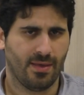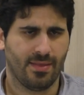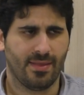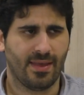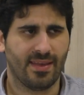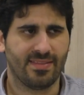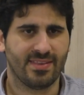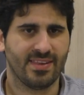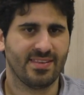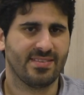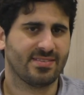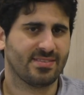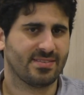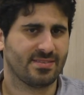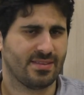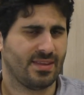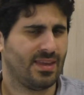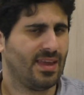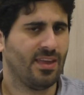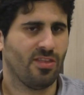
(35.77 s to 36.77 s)
that
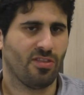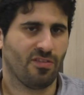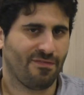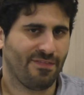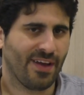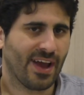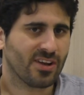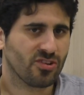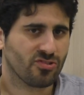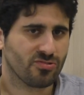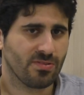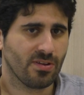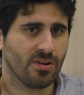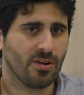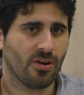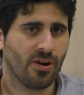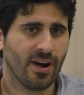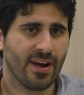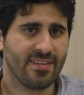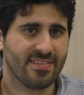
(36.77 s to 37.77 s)
is either factual
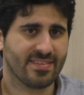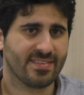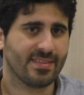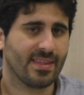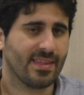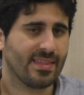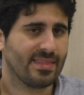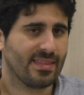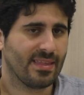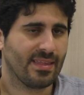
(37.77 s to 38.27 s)
or is,